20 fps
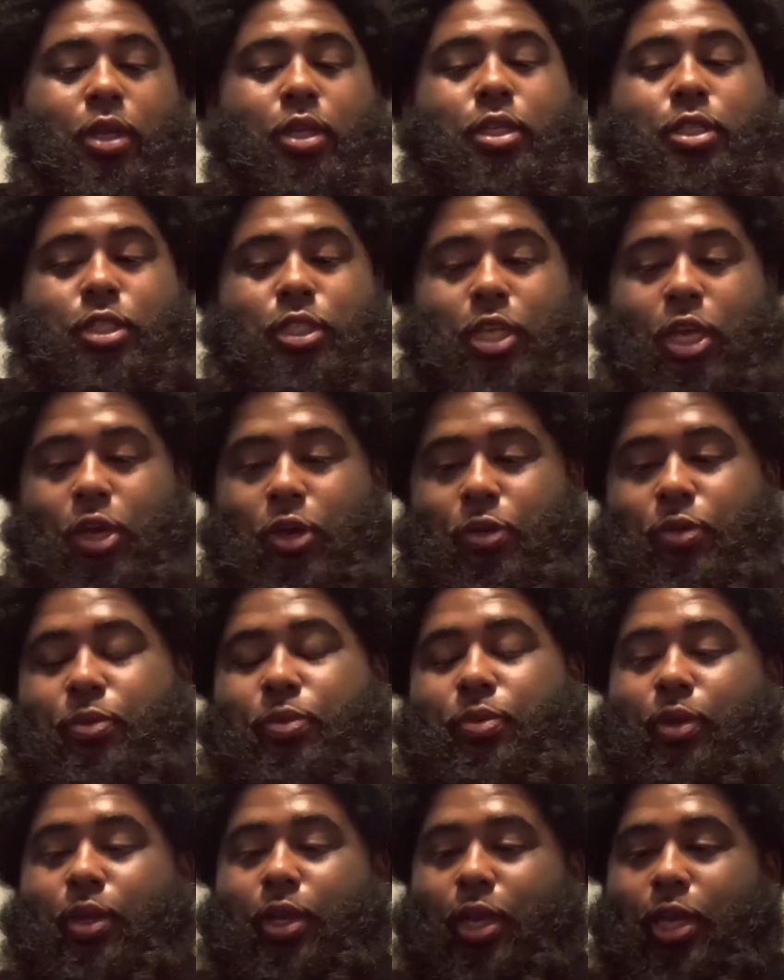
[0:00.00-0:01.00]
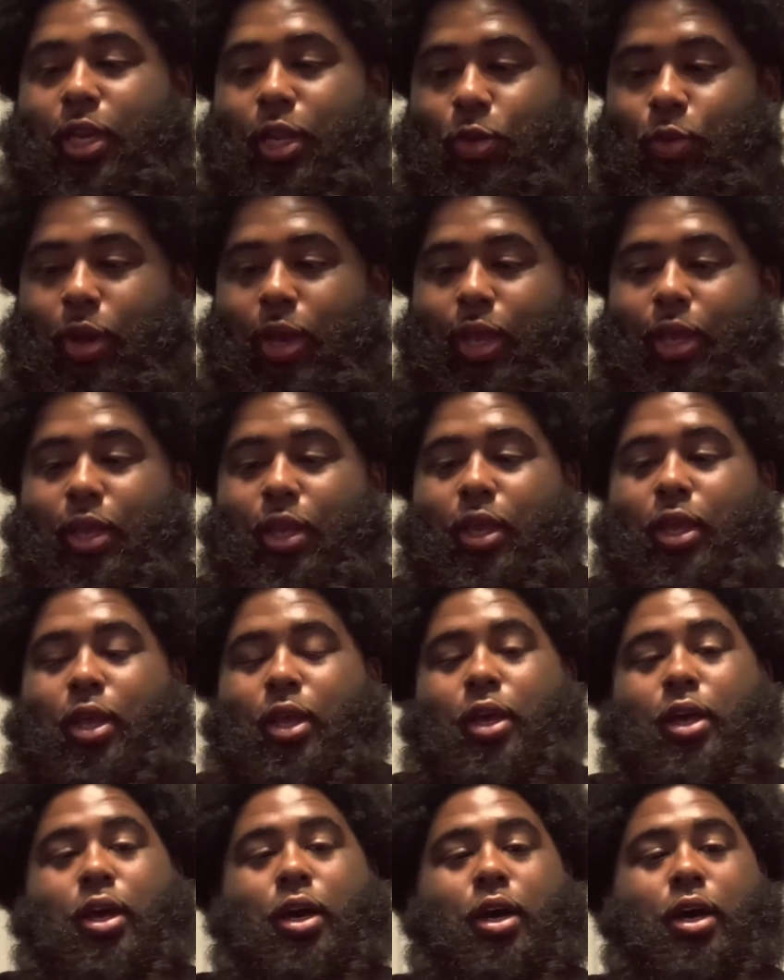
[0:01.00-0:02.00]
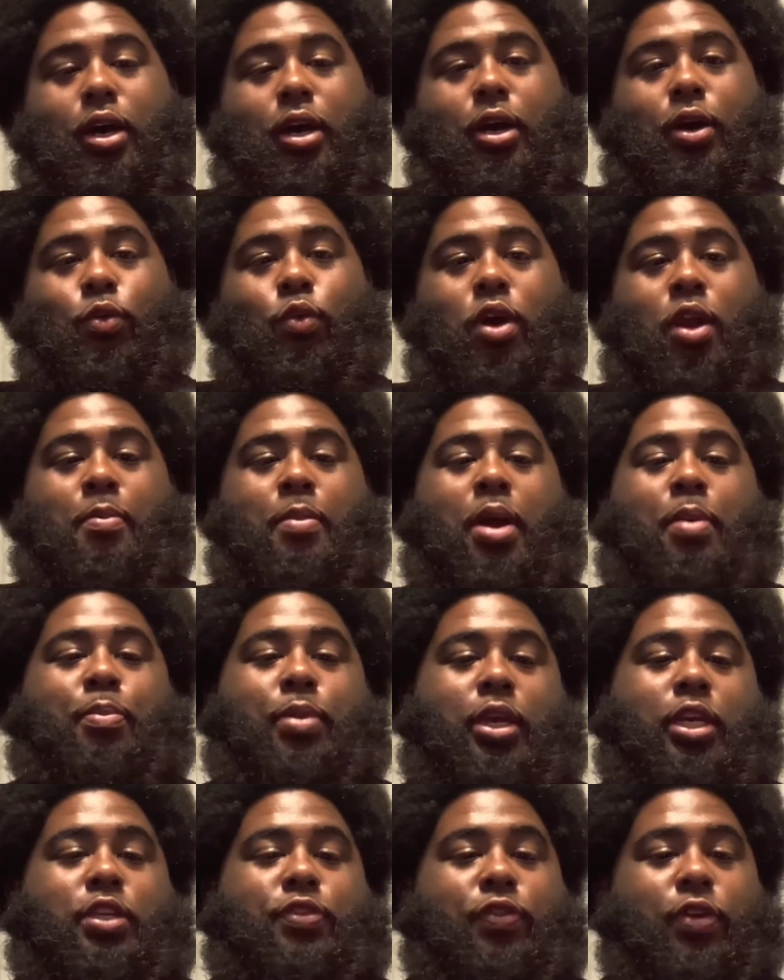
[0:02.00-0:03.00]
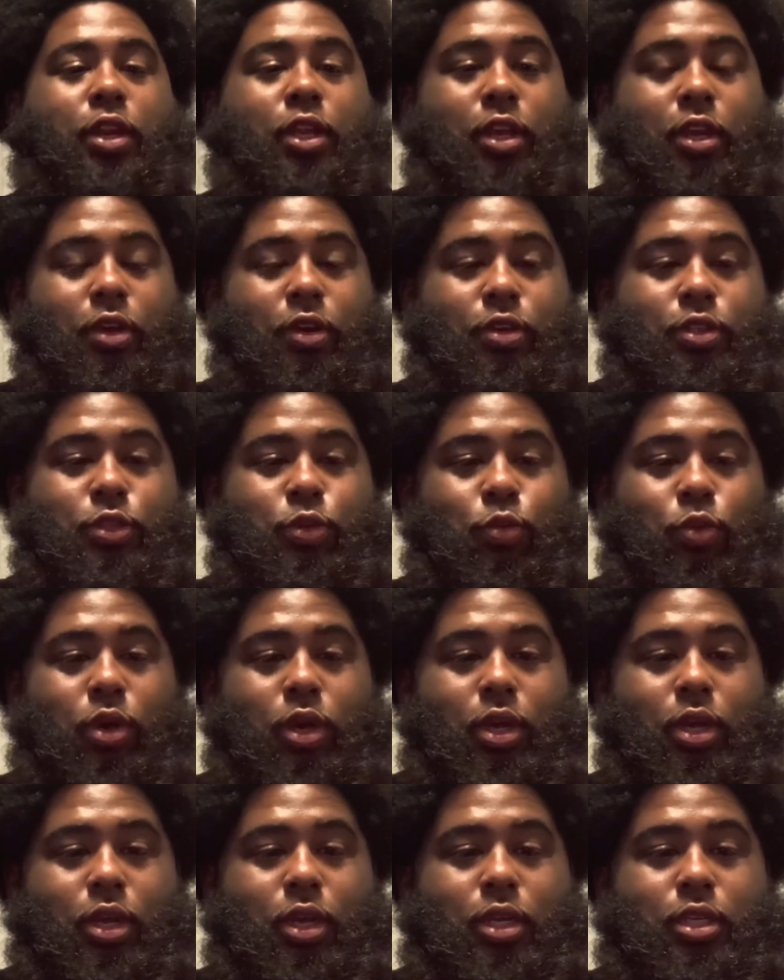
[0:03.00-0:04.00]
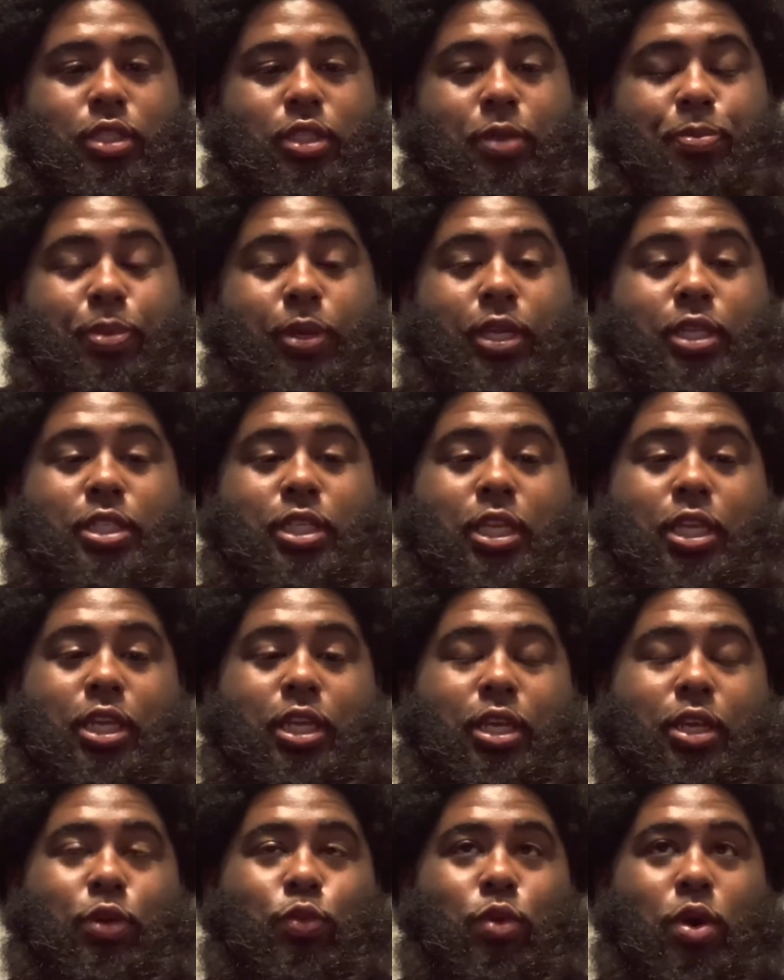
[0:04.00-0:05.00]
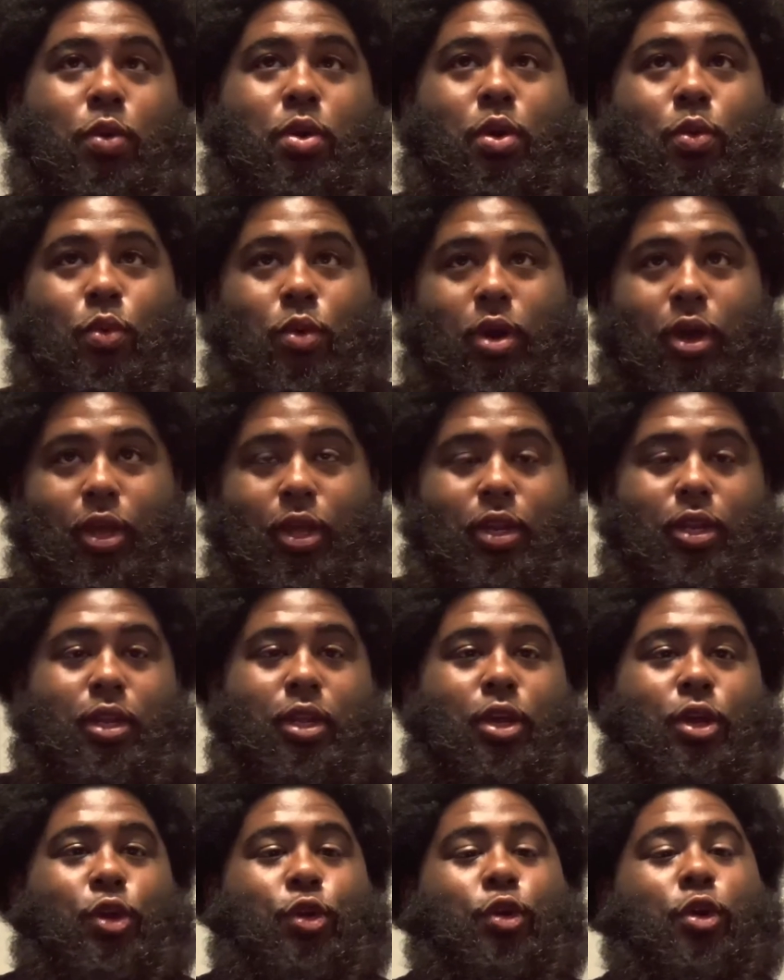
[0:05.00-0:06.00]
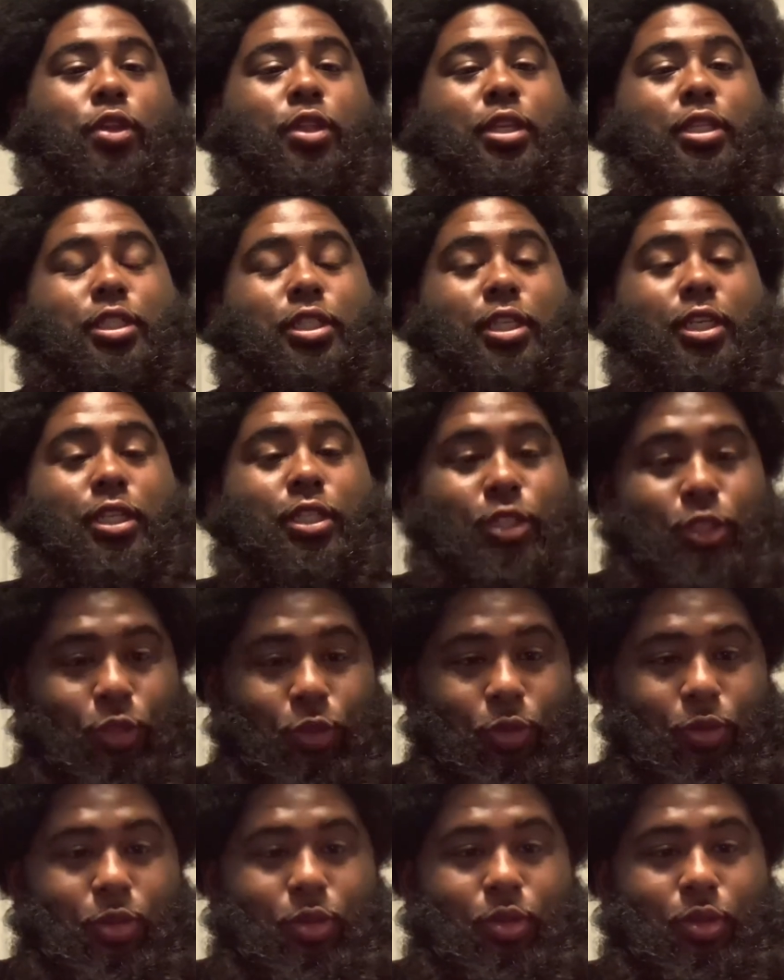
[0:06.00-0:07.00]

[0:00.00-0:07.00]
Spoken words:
So, anyway, one of my biggest videos was the PT-111 or the G2.